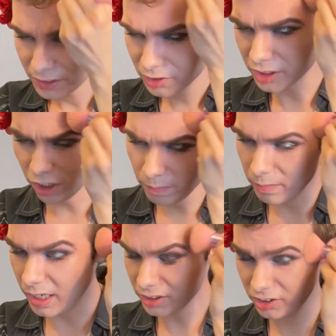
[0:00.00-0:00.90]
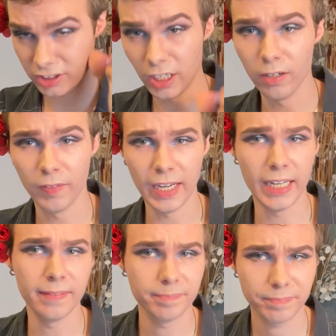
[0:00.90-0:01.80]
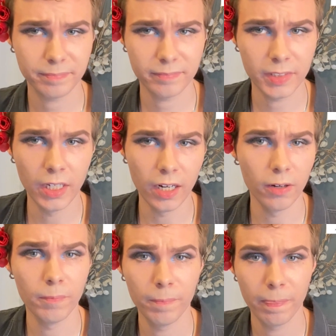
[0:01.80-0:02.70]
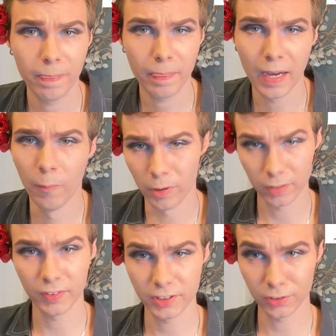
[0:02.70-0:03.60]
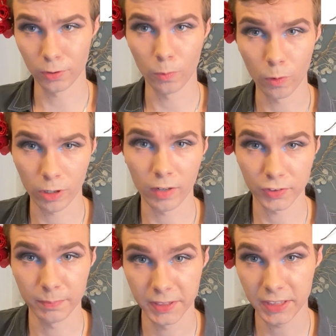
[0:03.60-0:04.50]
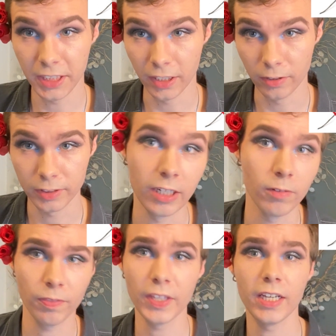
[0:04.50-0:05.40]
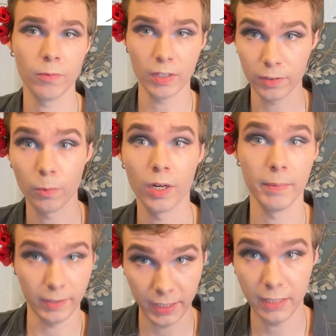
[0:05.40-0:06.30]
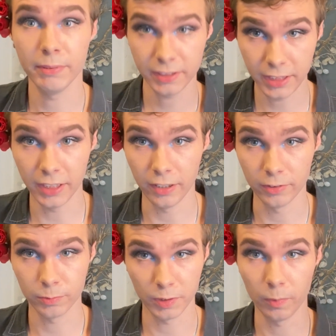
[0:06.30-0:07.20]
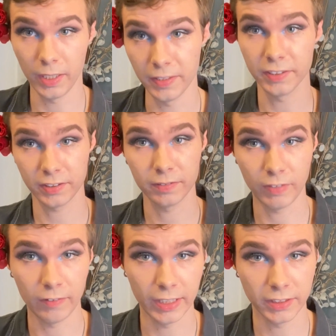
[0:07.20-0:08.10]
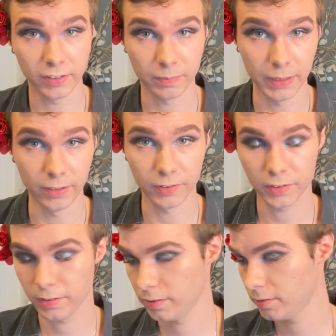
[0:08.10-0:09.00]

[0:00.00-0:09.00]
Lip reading: So much so that, you know, I wonder if this is going to ward off some mosquitoes. I don't think I'm going to have to worry about any mosquitoes with the way this foundation smells.